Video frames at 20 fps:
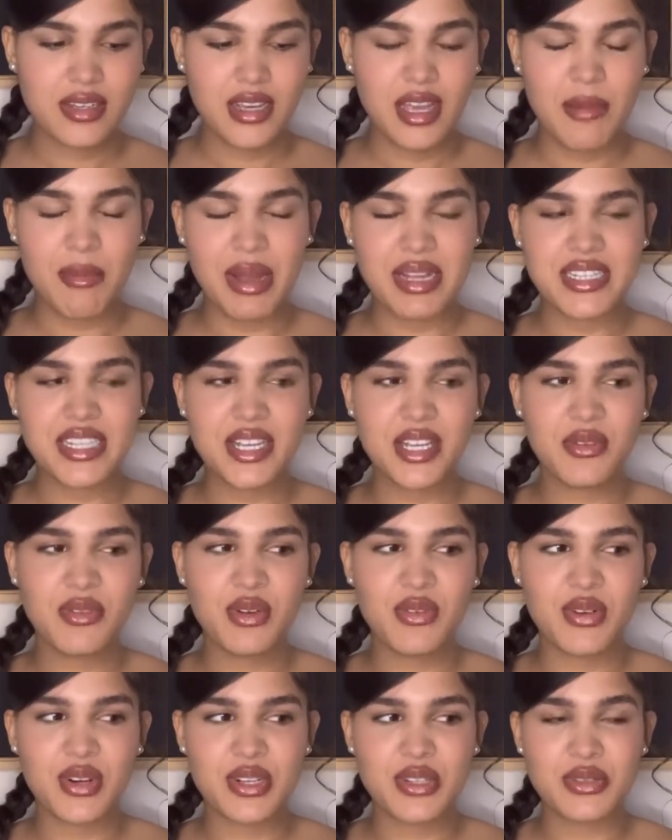Am I taking
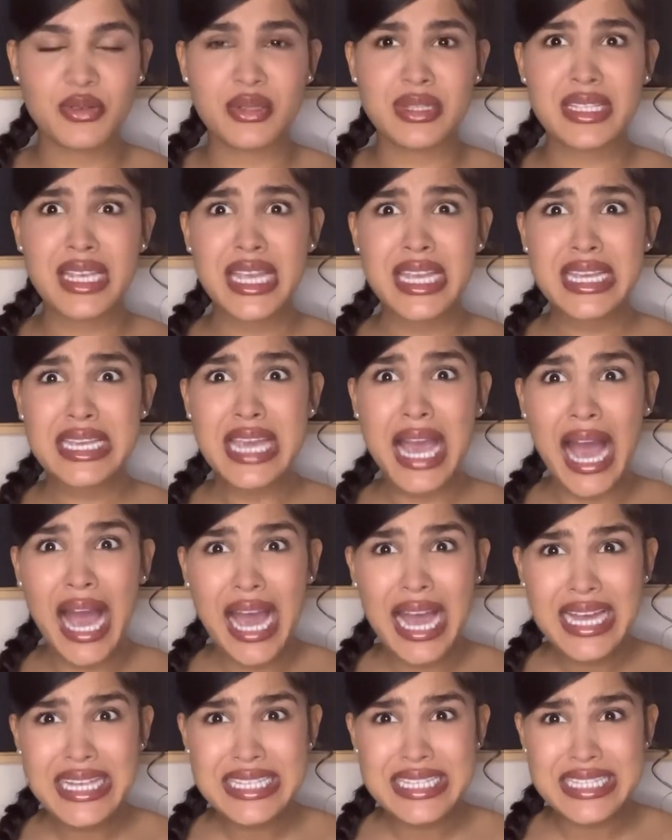reversals?
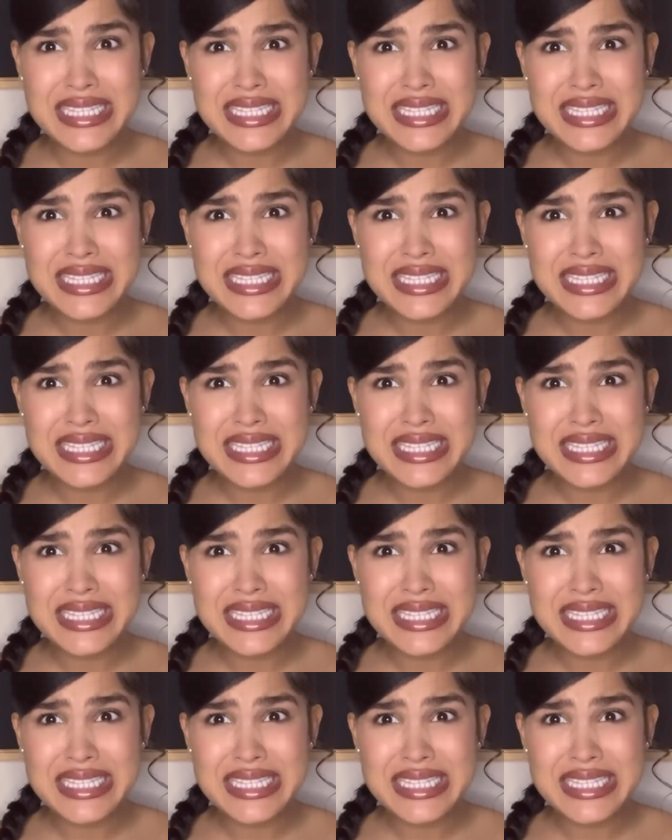Yes!